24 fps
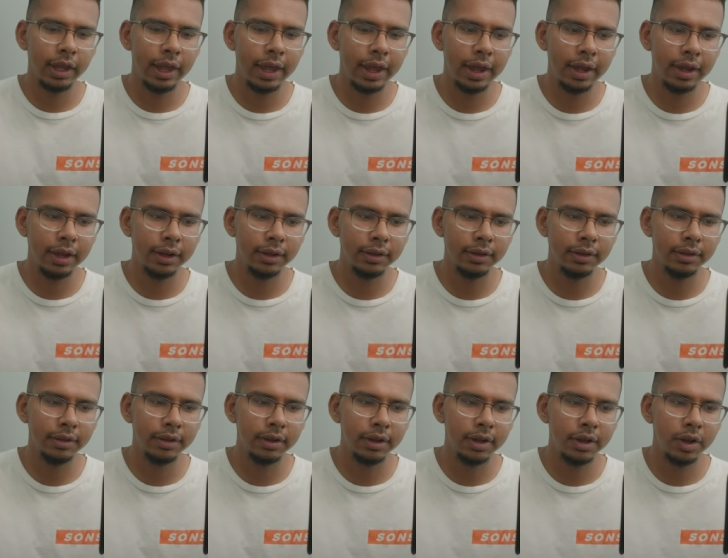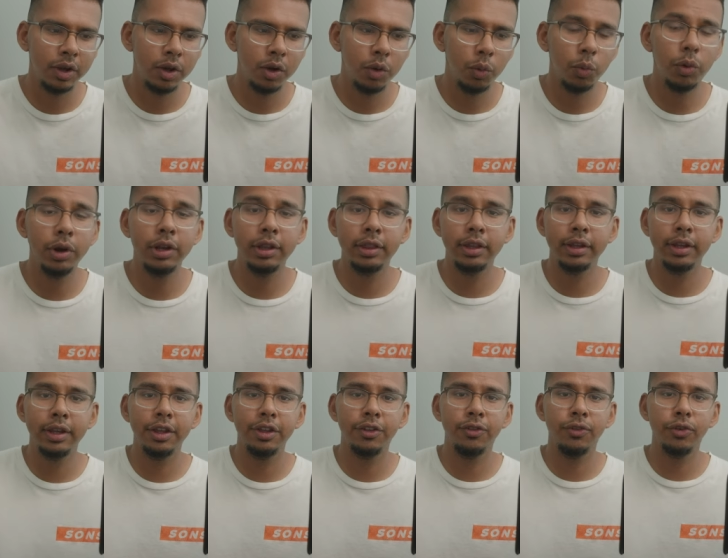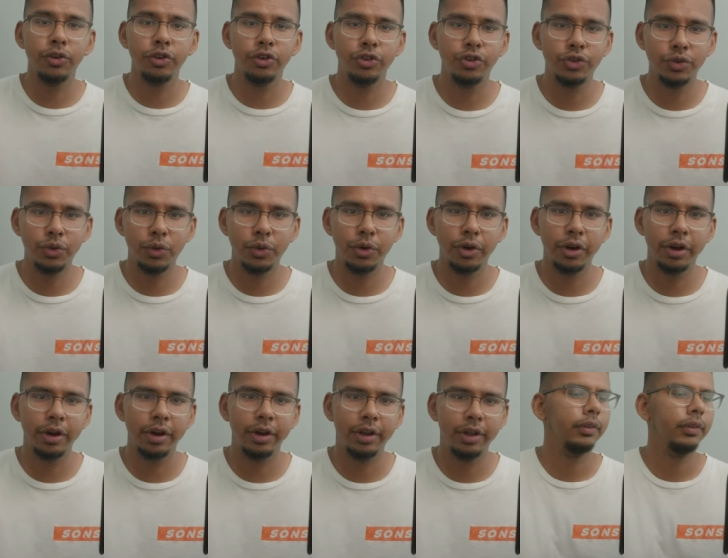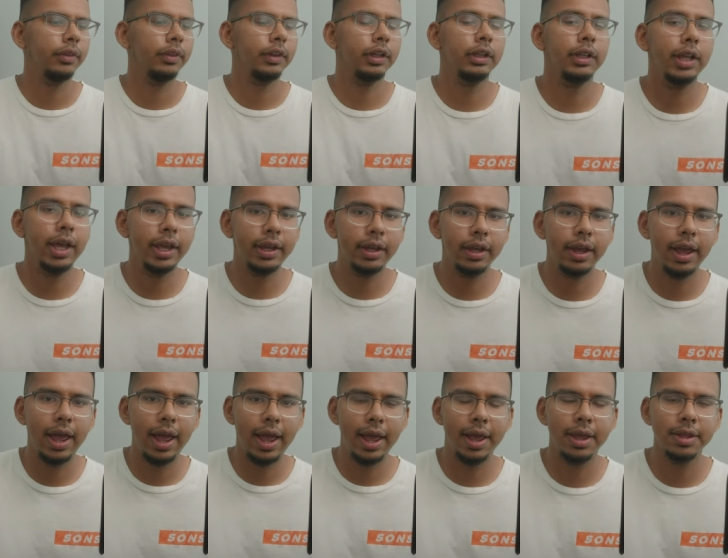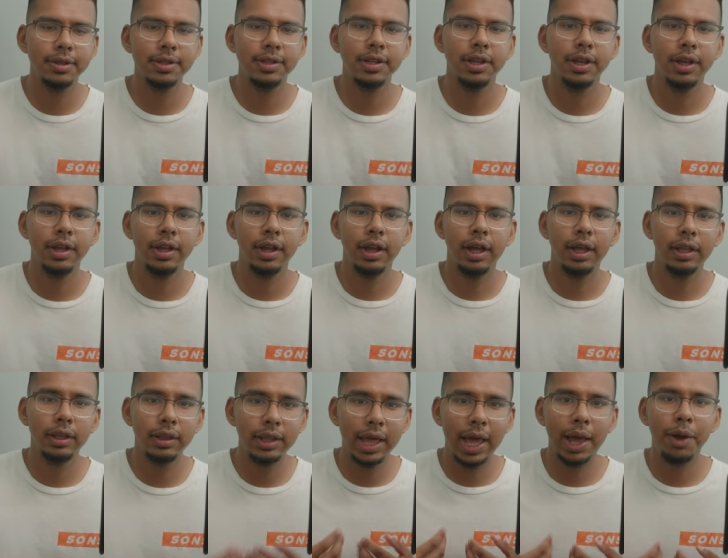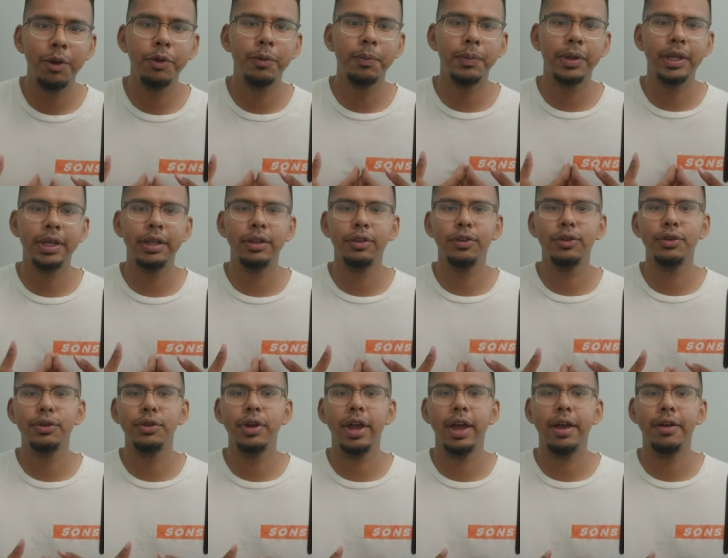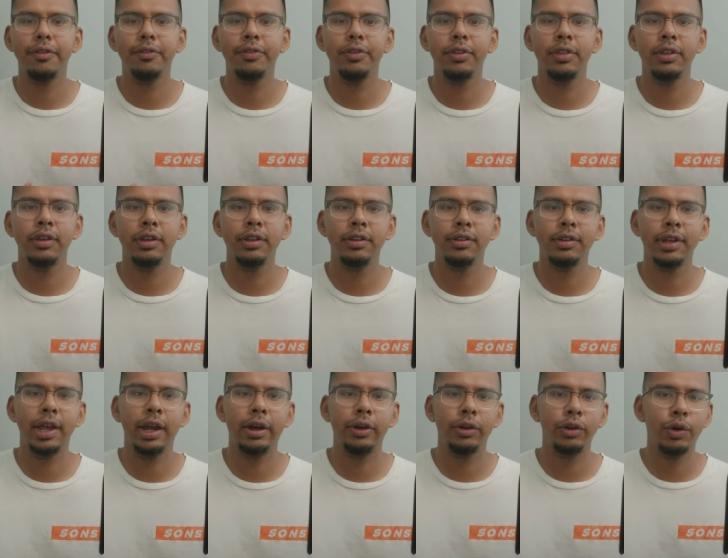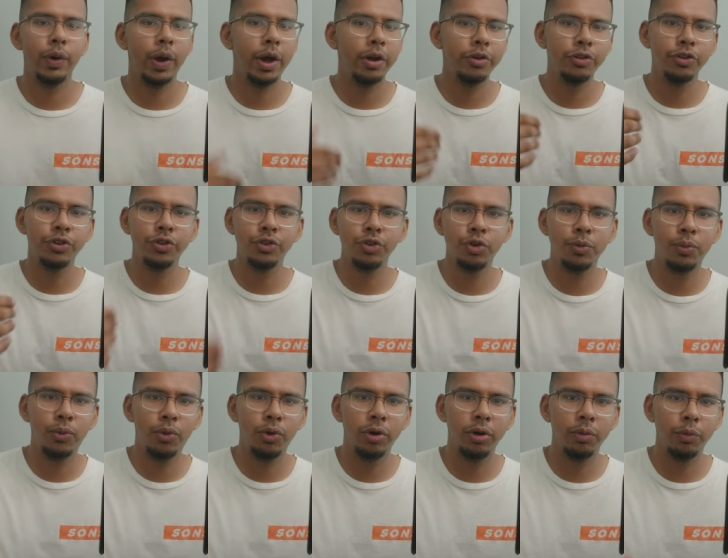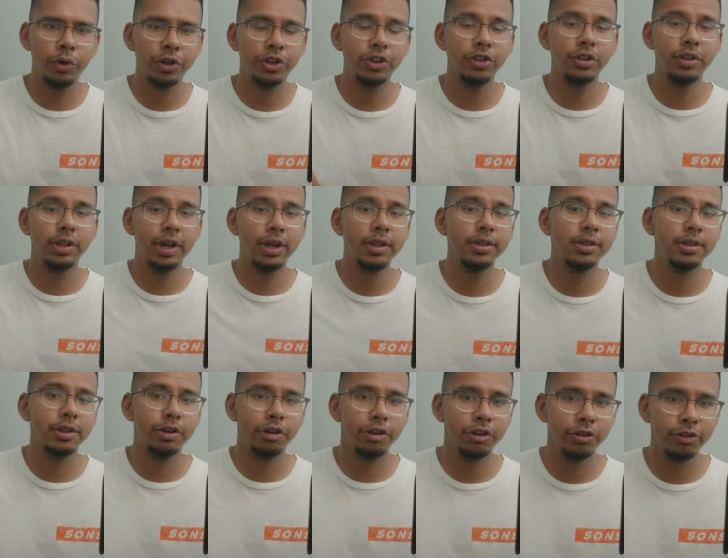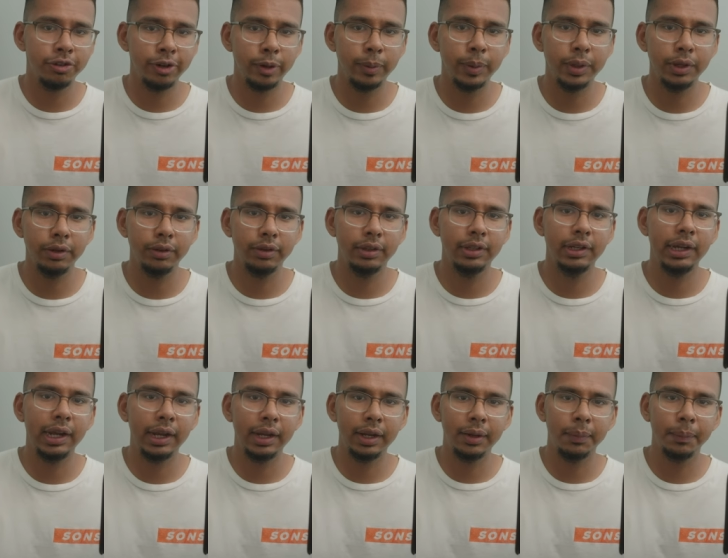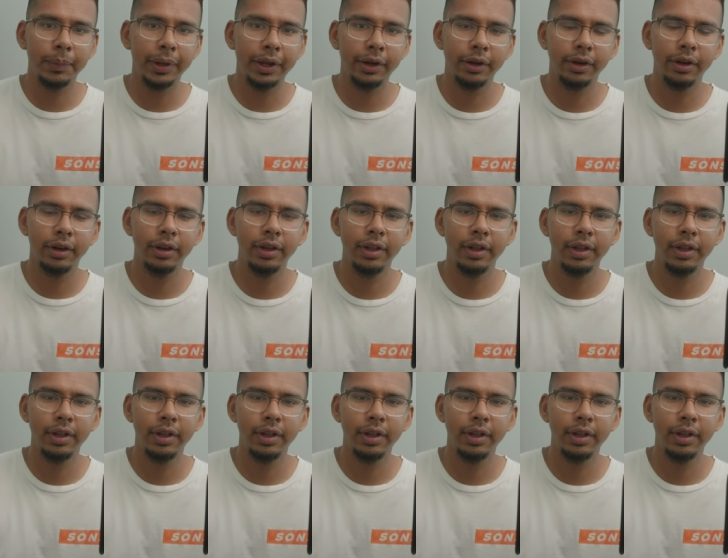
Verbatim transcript: And one thing is for sure, the Leica has allowed me to have the desire to go out and shoot more, which does contribute to getting better.